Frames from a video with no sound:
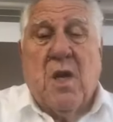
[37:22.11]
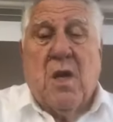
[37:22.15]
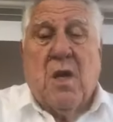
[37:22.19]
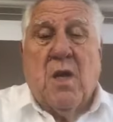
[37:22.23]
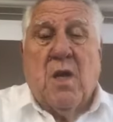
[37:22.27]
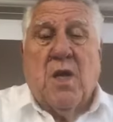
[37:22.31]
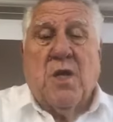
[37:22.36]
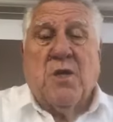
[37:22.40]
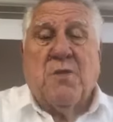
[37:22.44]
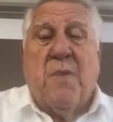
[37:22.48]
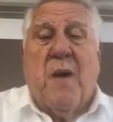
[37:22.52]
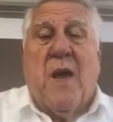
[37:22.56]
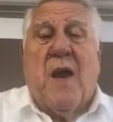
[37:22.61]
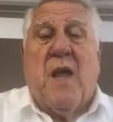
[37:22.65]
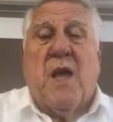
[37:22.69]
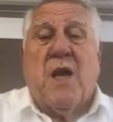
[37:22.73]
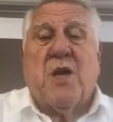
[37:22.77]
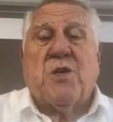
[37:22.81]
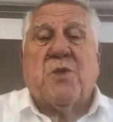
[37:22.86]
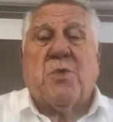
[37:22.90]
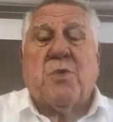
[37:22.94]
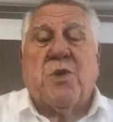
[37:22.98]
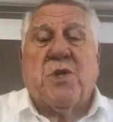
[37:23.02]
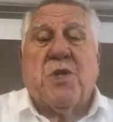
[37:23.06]
As many
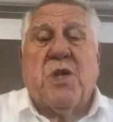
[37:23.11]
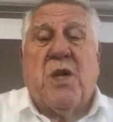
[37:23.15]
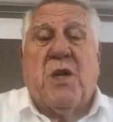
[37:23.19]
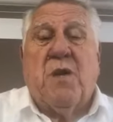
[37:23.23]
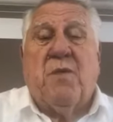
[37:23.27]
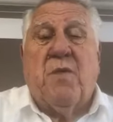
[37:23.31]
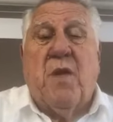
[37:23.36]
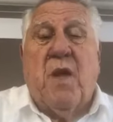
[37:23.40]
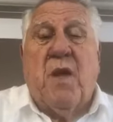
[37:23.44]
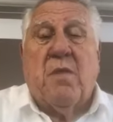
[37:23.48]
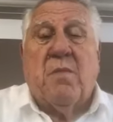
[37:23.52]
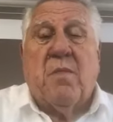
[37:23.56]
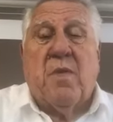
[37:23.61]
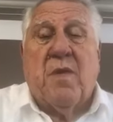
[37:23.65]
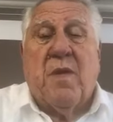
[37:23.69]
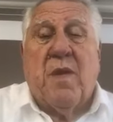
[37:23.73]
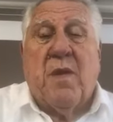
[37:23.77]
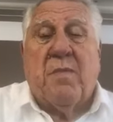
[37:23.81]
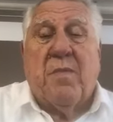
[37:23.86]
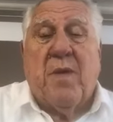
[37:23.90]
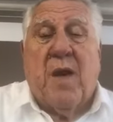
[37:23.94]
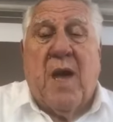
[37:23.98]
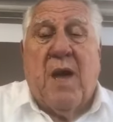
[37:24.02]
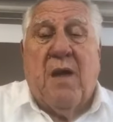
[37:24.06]
as received him, to
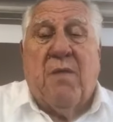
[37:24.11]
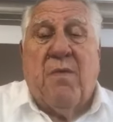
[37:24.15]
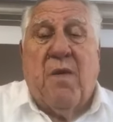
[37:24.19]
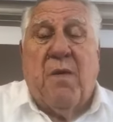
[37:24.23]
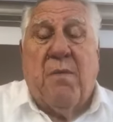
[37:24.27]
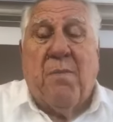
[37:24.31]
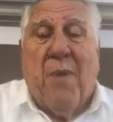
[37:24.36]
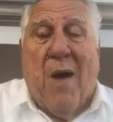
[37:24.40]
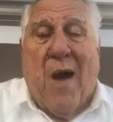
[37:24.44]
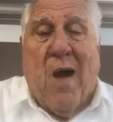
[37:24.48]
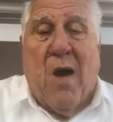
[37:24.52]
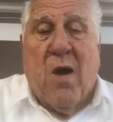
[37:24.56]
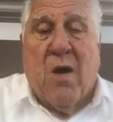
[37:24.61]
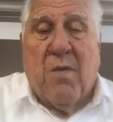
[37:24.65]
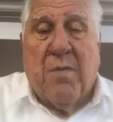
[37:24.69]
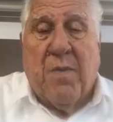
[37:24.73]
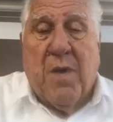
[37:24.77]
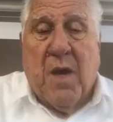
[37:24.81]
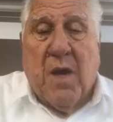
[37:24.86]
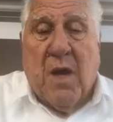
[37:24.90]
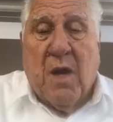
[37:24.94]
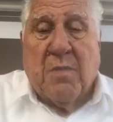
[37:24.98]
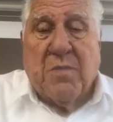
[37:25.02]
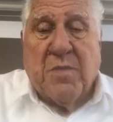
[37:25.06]
them gave he power to
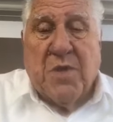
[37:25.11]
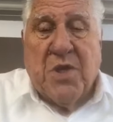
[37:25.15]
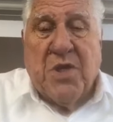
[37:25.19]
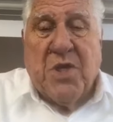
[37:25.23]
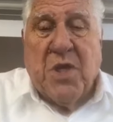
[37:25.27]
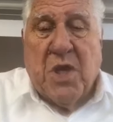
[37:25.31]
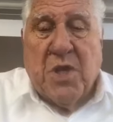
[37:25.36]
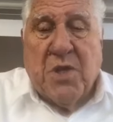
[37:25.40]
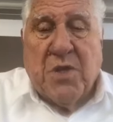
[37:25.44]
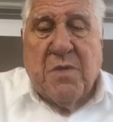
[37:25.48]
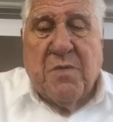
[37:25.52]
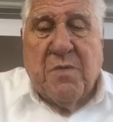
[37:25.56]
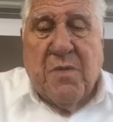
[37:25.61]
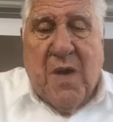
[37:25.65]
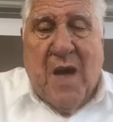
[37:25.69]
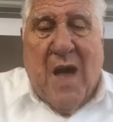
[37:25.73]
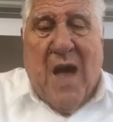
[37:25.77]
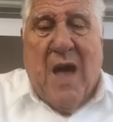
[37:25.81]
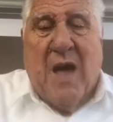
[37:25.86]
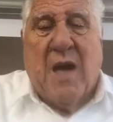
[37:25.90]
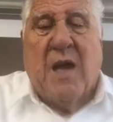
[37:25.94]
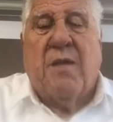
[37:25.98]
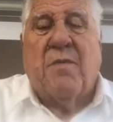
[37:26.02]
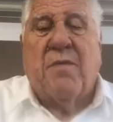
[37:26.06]
become the sons of
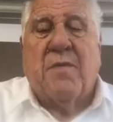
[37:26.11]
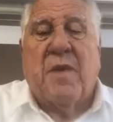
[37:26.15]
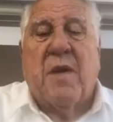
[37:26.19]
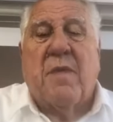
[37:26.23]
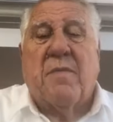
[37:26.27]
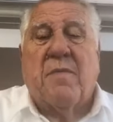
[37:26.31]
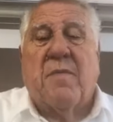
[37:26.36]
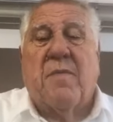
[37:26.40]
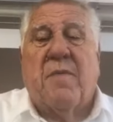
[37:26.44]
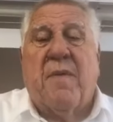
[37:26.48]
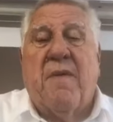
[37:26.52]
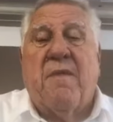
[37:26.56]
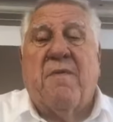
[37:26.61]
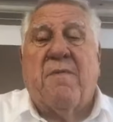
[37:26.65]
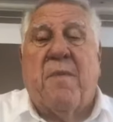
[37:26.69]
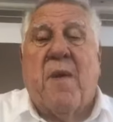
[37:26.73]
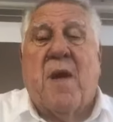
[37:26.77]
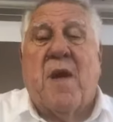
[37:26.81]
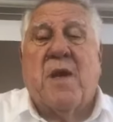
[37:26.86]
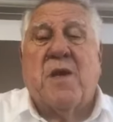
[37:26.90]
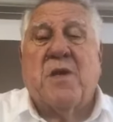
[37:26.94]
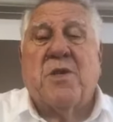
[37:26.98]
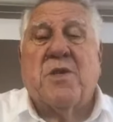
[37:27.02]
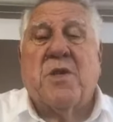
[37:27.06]
God, even them who believe
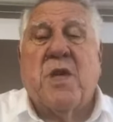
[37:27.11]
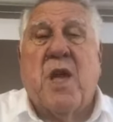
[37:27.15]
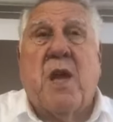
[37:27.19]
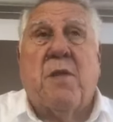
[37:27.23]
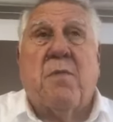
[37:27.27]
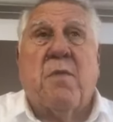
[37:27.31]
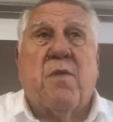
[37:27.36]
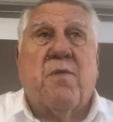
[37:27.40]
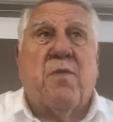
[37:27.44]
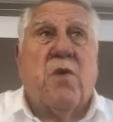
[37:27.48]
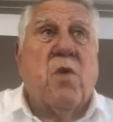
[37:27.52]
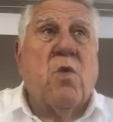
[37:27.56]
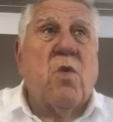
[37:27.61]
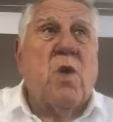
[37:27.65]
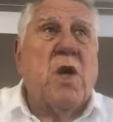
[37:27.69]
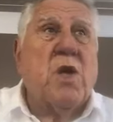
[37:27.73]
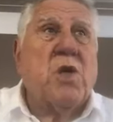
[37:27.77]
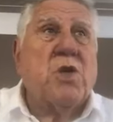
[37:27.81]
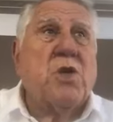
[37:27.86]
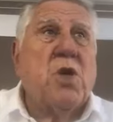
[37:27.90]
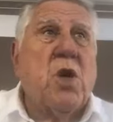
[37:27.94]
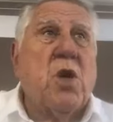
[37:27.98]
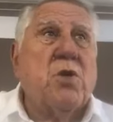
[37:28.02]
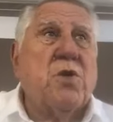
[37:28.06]
upon his name. If you
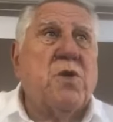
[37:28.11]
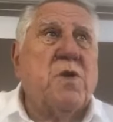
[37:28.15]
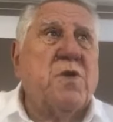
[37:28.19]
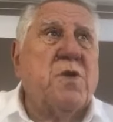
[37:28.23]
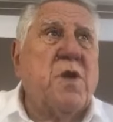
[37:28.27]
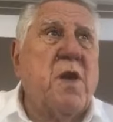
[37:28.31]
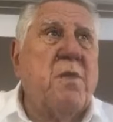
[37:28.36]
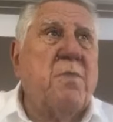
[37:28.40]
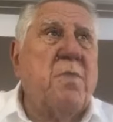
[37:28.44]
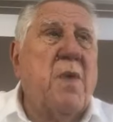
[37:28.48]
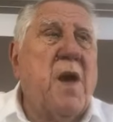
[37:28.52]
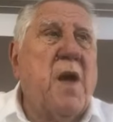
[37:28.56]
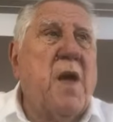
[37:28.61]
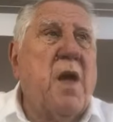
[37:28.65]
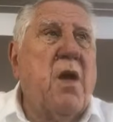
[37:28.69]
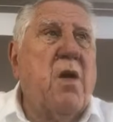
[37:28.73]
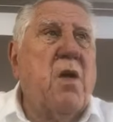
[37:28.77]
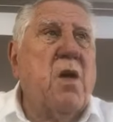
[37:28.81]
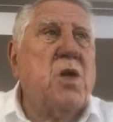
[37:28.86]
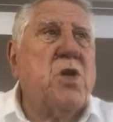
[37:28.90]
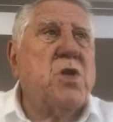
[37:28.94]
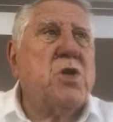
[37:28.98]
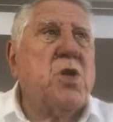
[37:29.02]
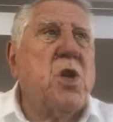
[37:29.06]
in church, is anybody
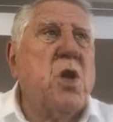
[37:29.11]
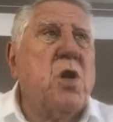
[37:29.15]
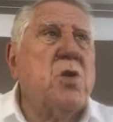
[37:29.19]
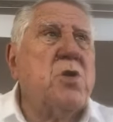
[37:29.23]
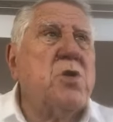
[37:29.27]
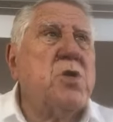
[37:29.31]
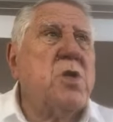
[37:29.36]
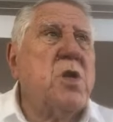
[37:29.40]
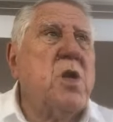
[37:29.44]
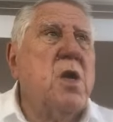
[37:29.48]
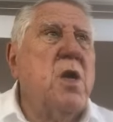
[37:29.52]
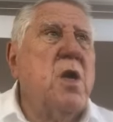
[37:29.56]
here in church?